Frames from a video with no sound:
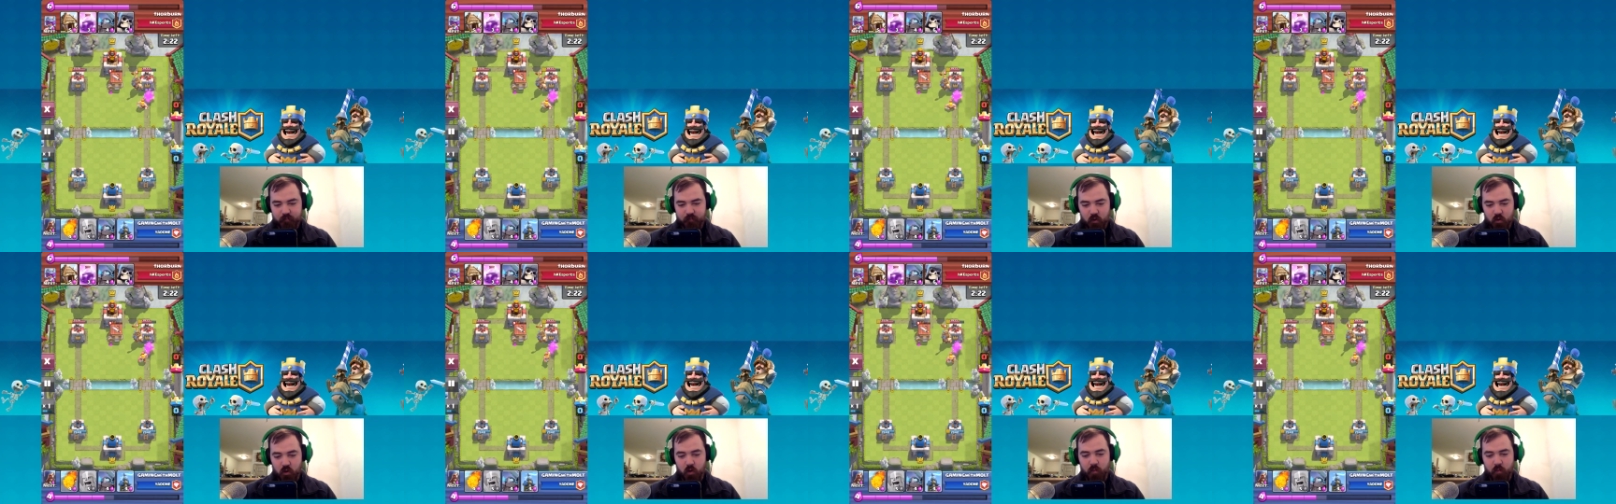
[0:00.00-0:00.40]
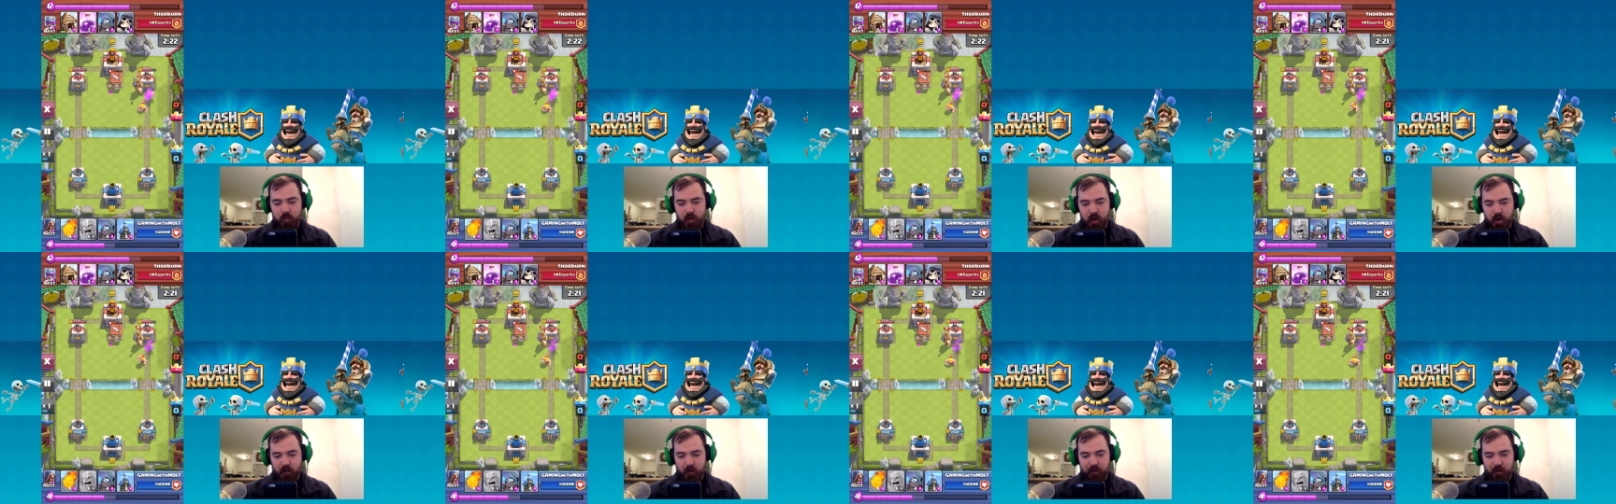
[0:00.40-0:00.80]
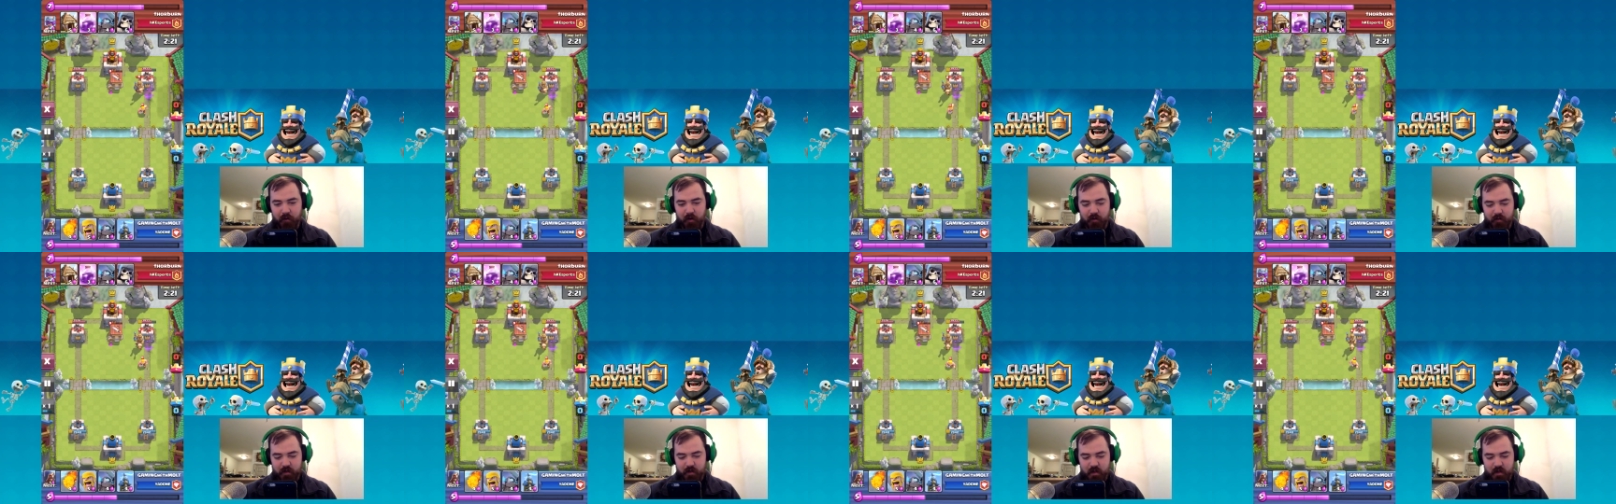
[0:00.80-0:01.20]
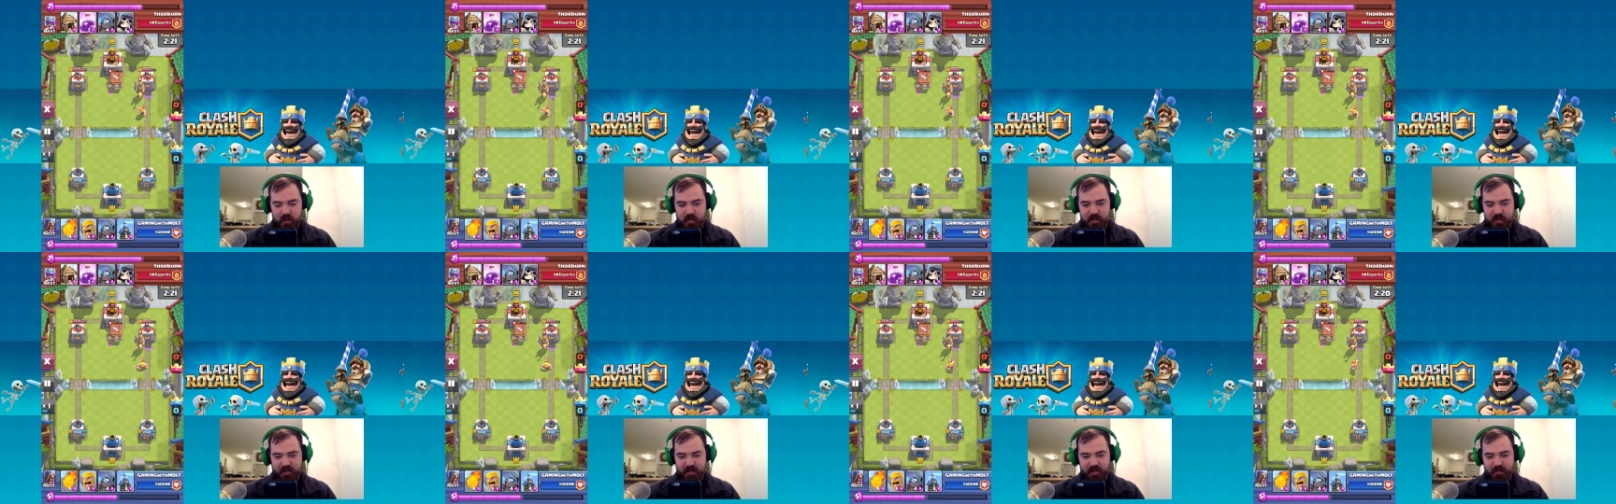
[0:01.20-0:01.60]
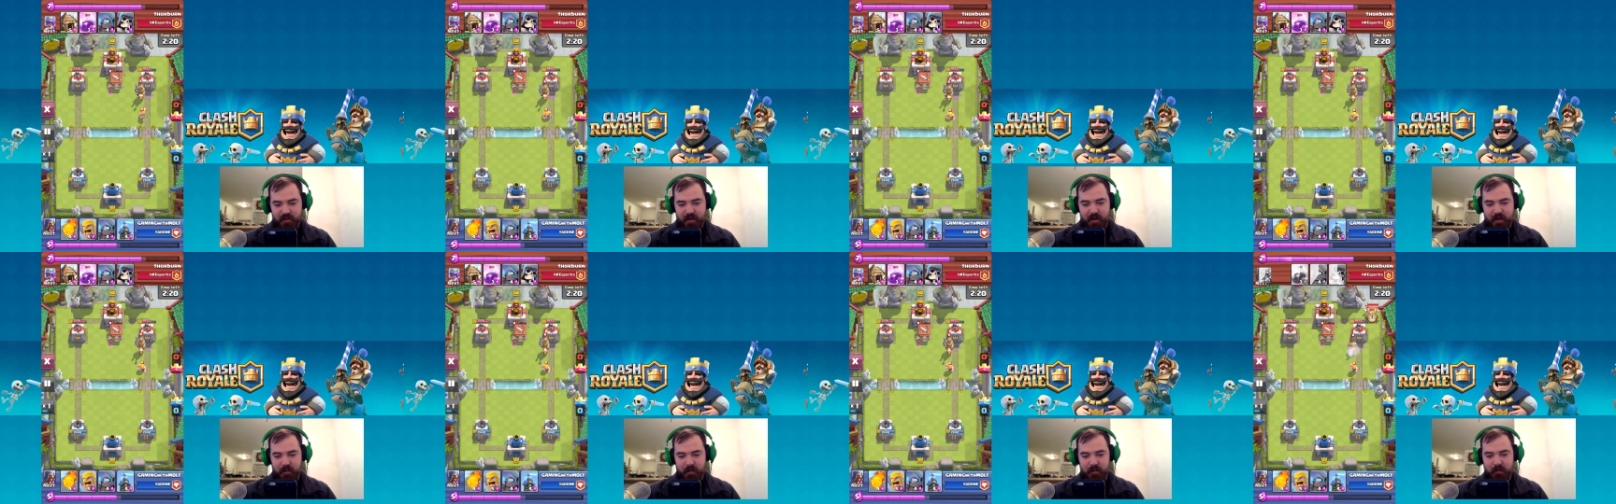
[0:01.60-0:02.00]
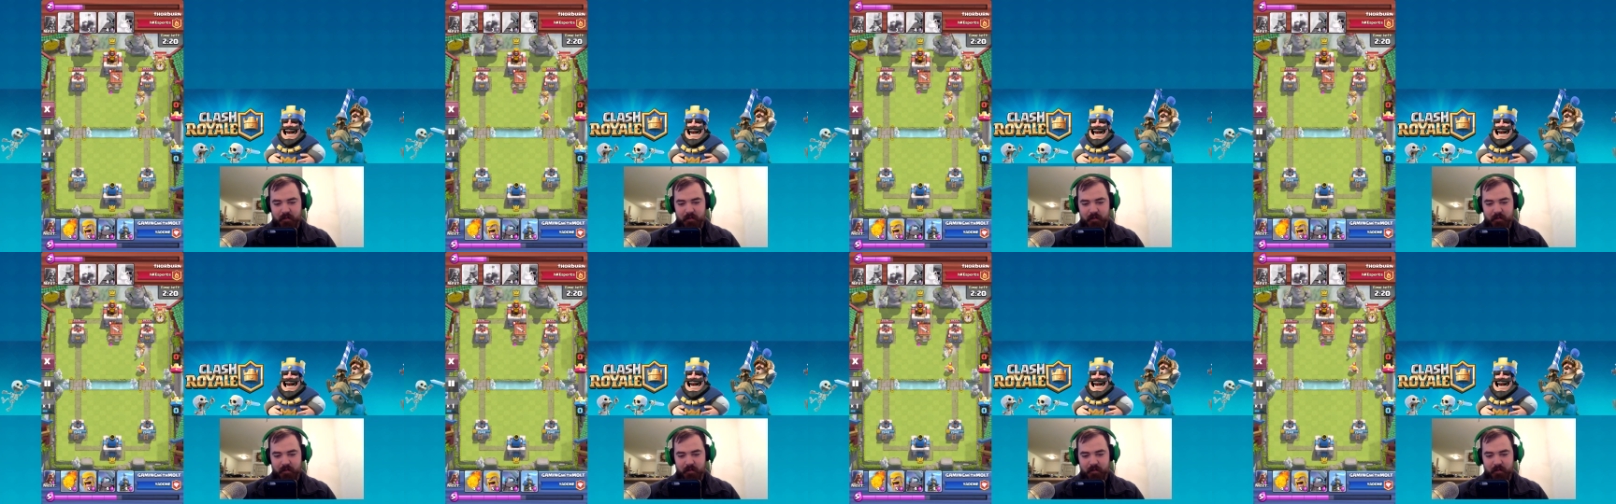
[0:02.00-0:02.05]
Oh, Hog Rider got off a hit. I didn't expect that to happen.